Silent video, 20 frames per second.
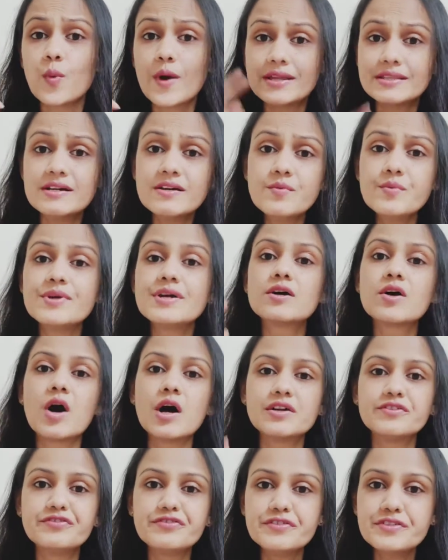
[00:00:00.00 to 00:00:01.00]
whether we are
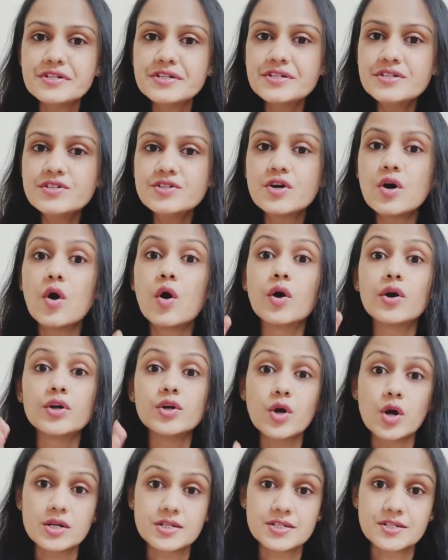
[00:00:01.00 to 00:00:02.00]
confident or
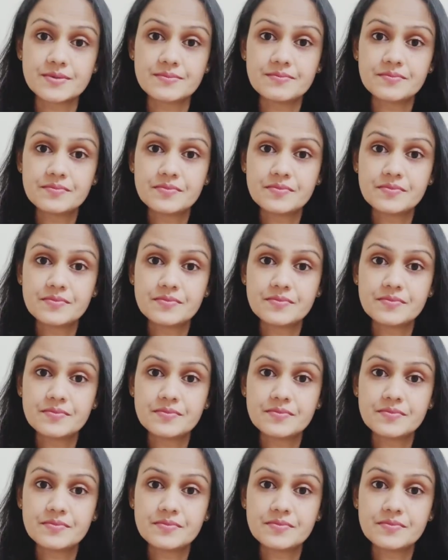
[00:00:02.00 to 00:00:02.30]
not.